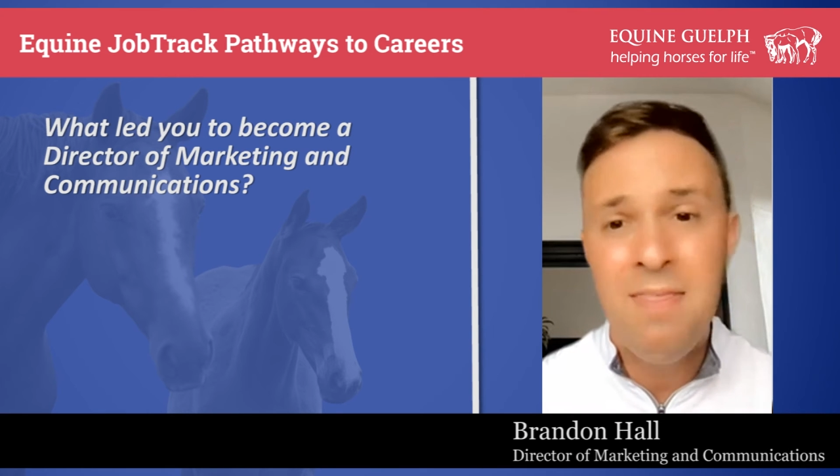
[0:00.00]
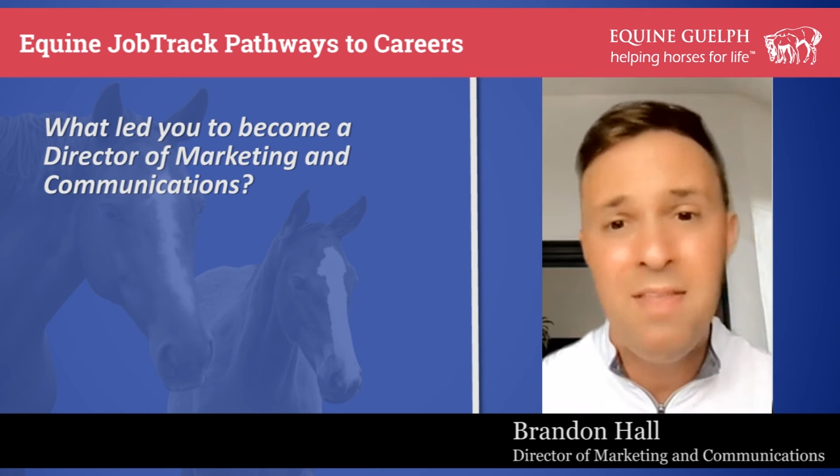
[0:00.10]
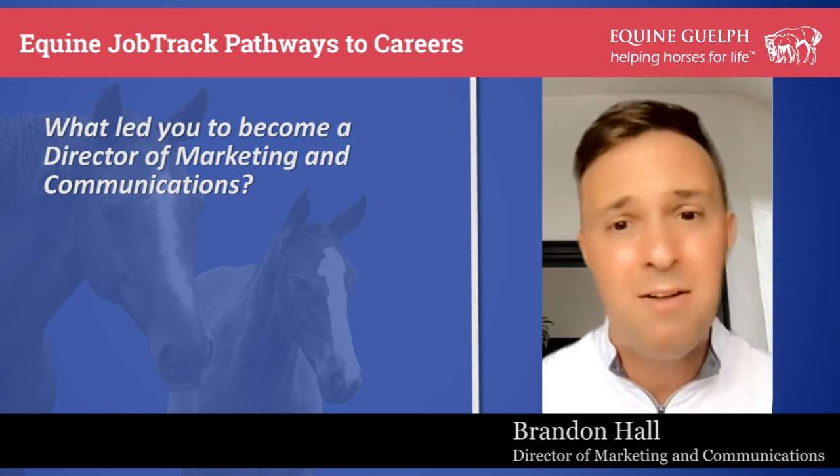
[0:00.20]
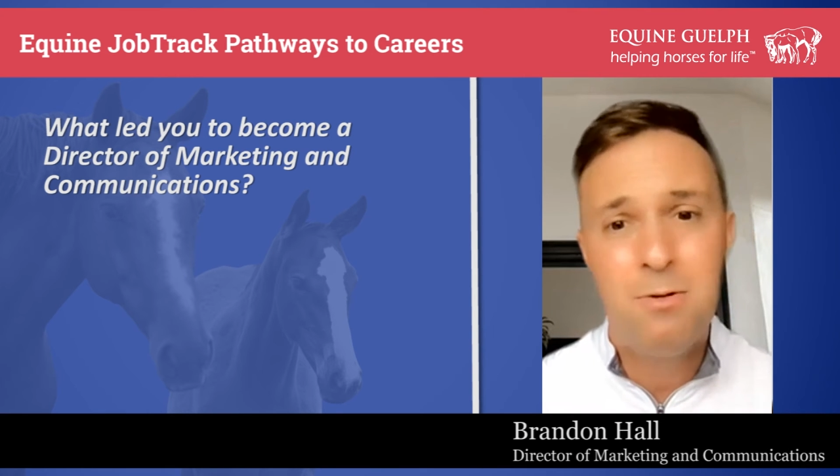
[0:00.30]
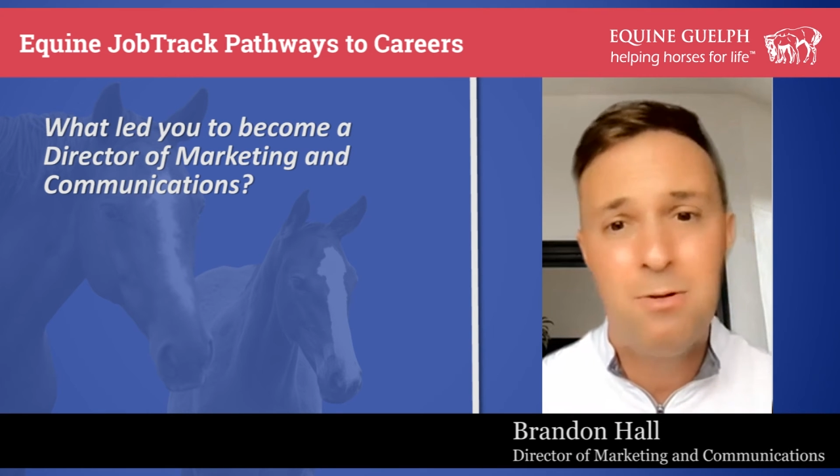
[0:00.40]

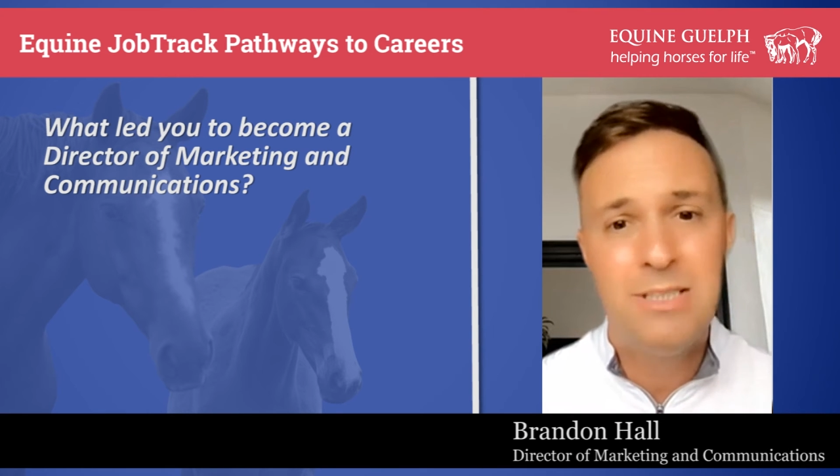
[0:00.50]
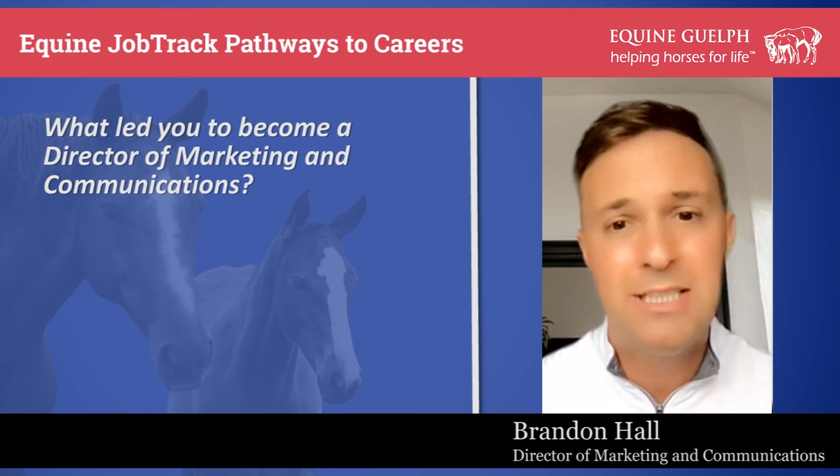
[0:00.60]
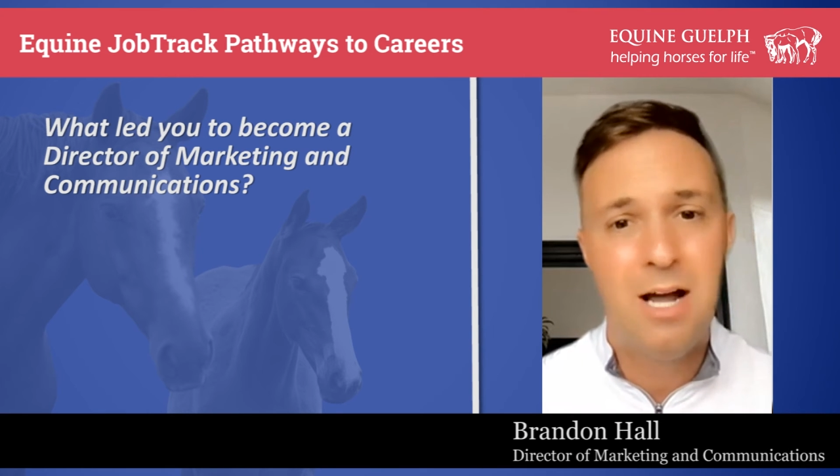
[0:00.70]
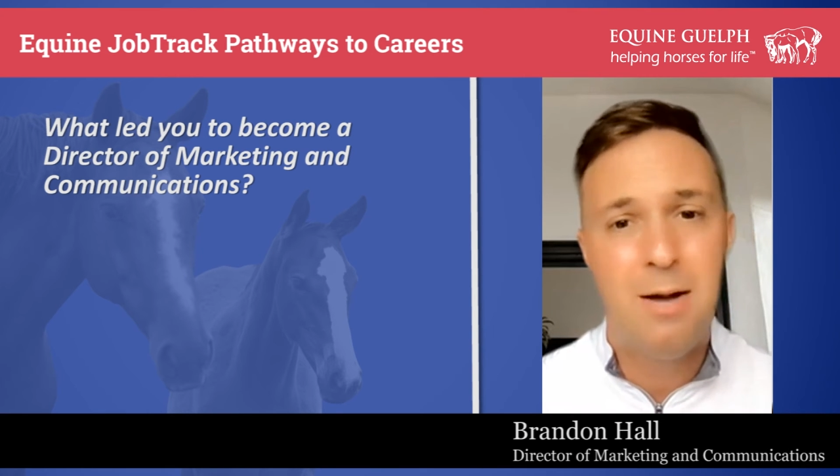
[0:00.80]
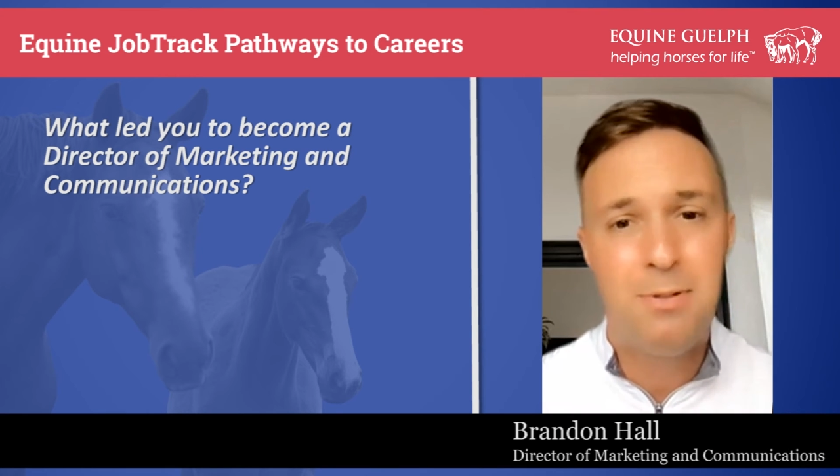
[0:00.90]
And then, of
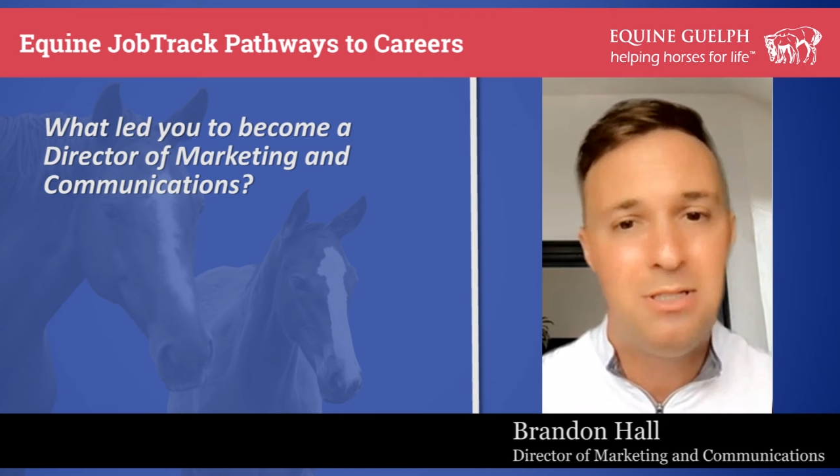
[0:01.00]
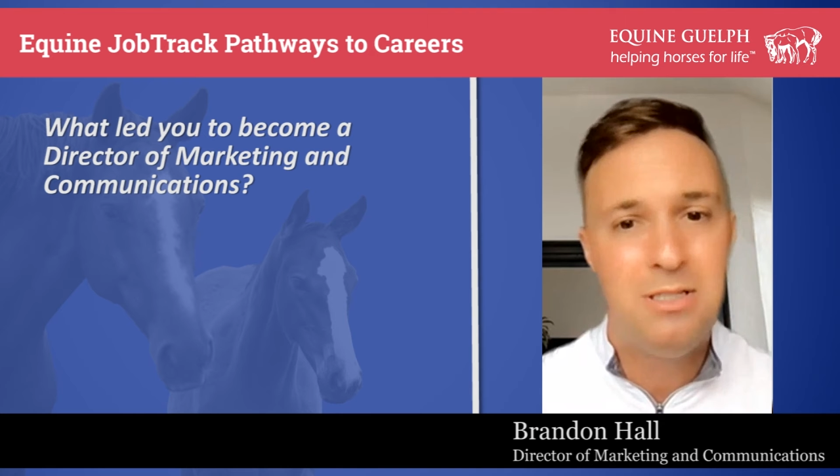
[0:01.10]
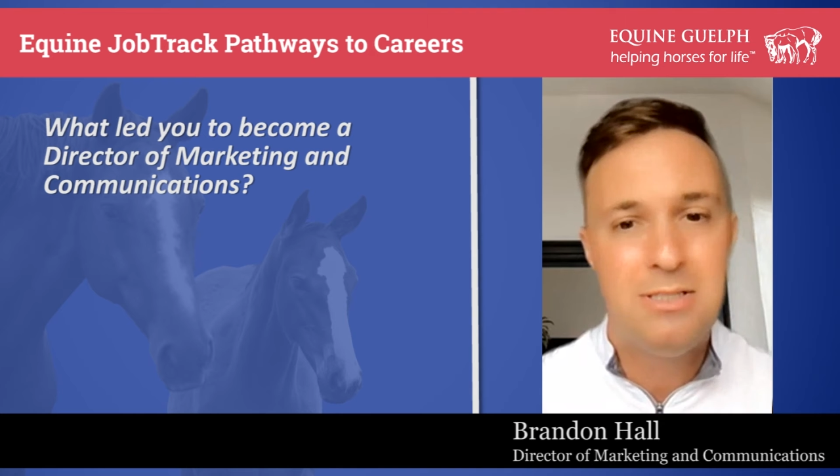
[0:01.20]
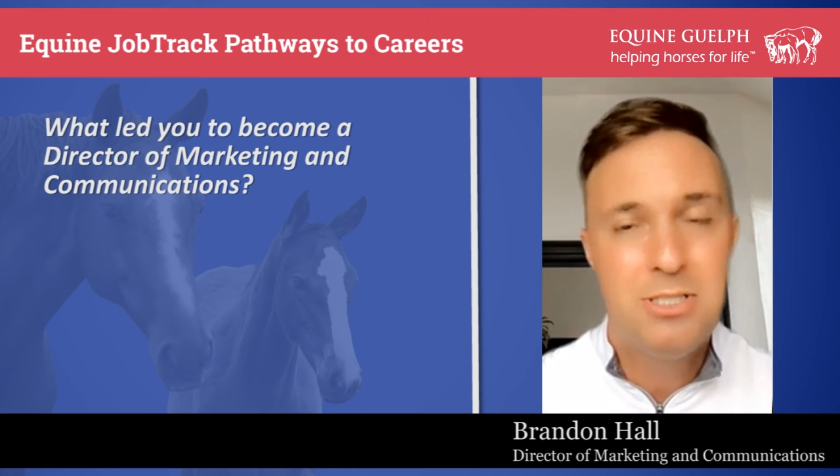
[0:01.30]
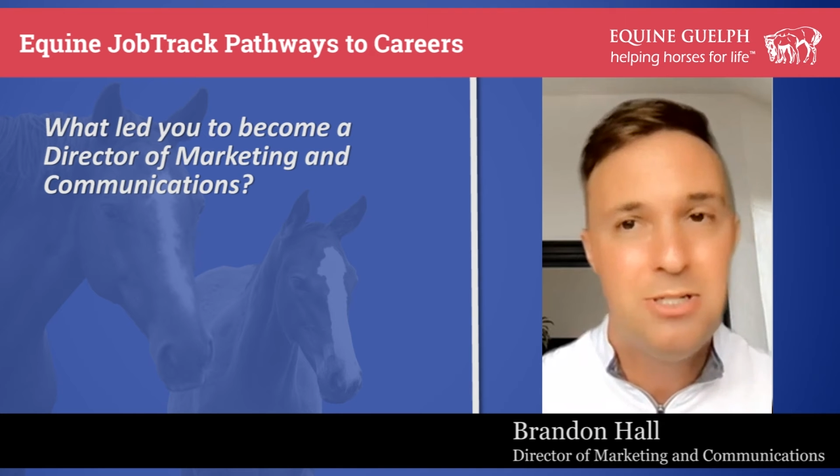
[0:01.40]
course, an
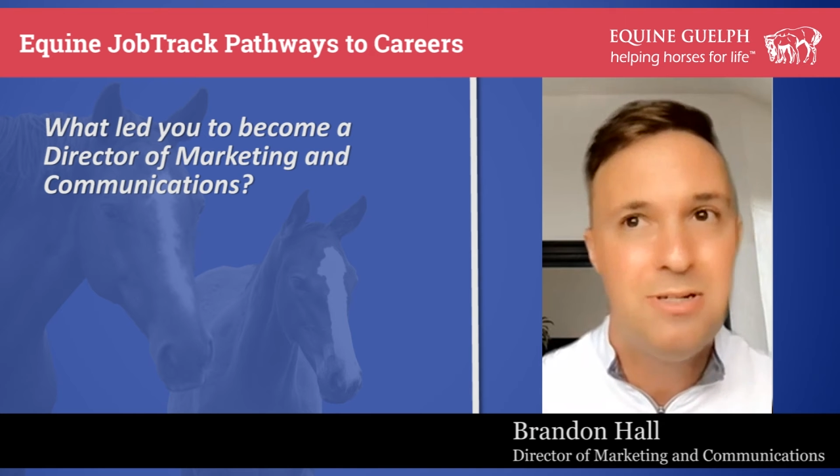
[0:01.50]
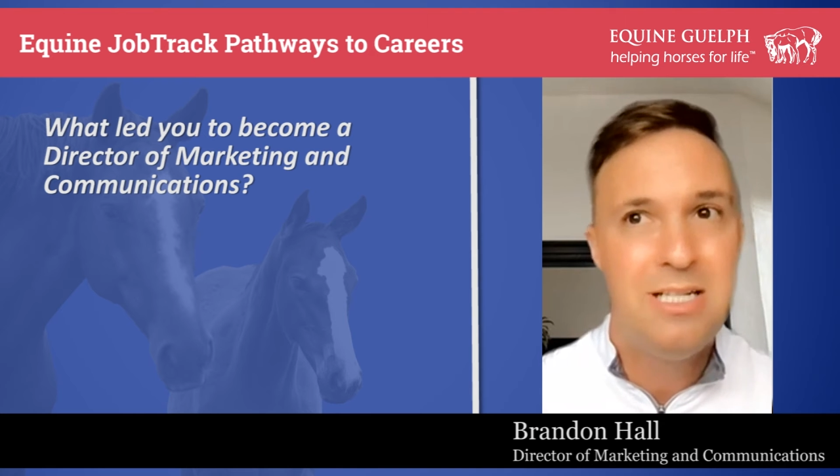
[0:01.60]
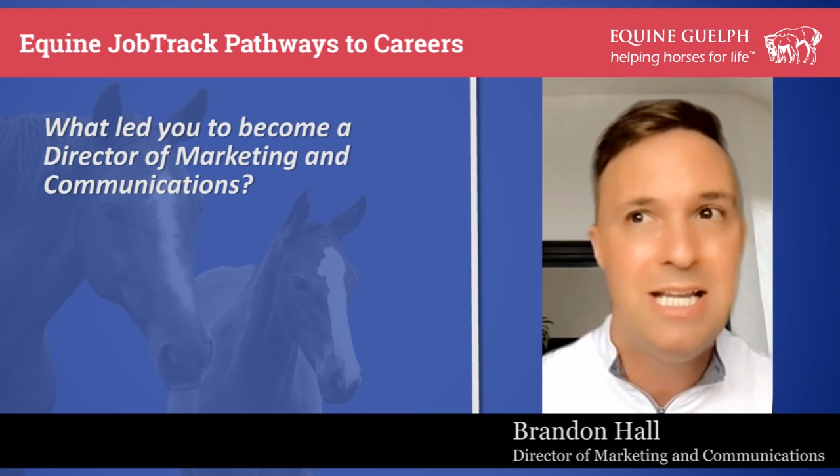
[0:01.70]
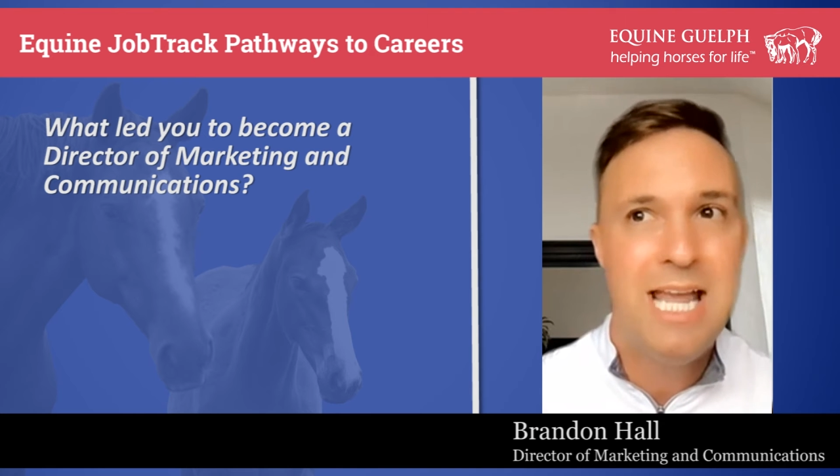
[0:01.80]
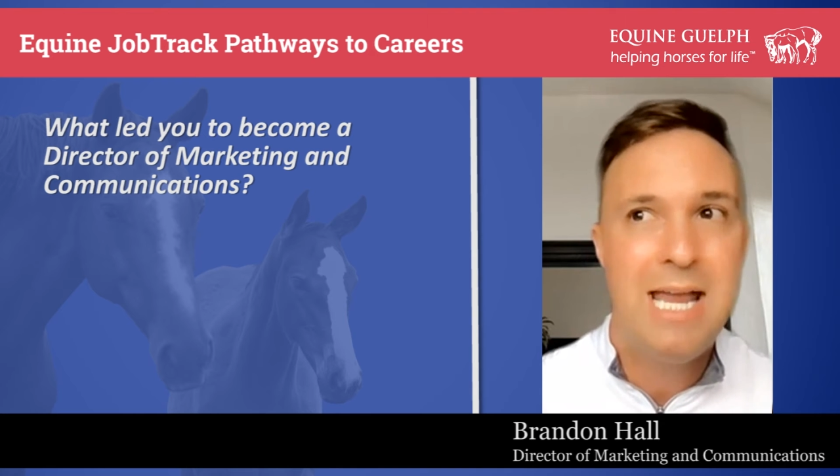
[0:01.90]
opportunity